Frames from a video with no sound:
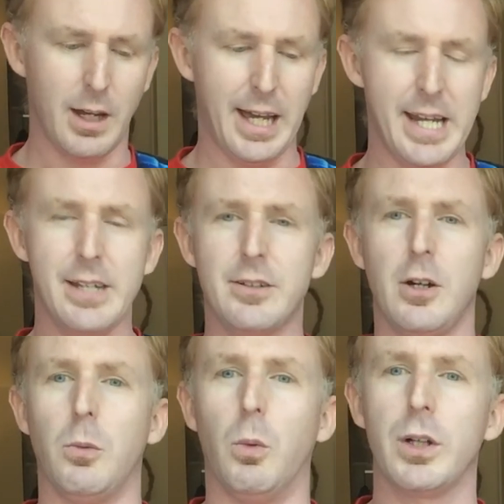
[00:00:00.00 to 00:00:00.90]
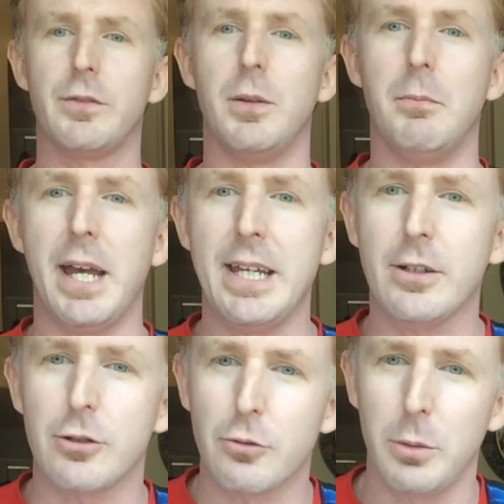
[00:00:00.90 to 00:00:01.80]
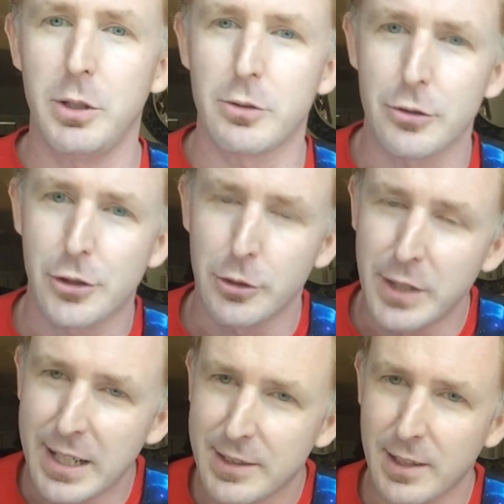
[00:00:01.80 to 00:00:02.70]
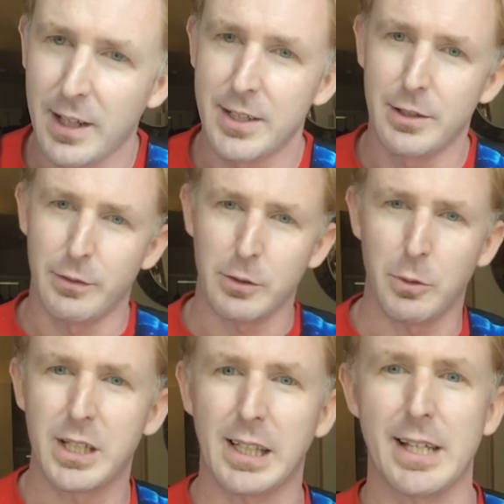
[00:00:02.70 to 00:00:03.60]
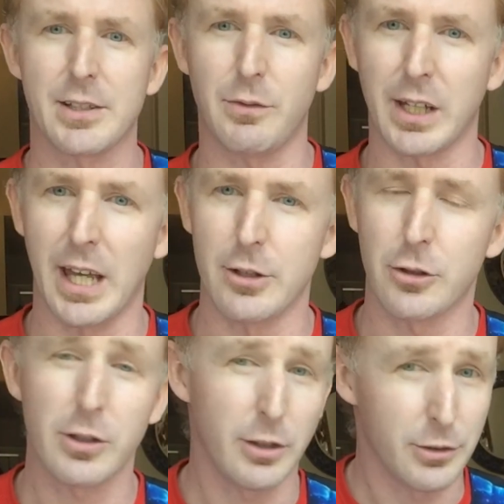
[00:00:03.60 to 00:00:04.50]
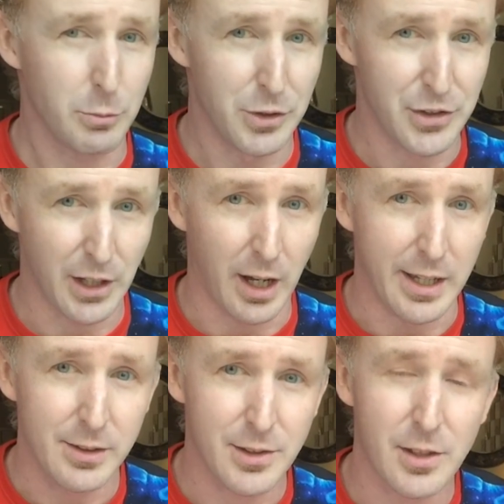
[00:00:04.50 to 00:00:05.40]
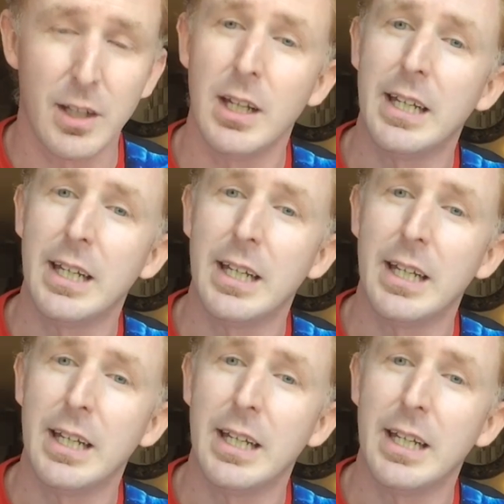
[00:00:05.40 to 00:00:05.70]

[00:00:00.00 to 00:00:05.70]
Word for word: And one of the main contributors to that scientific reclassification, because with science,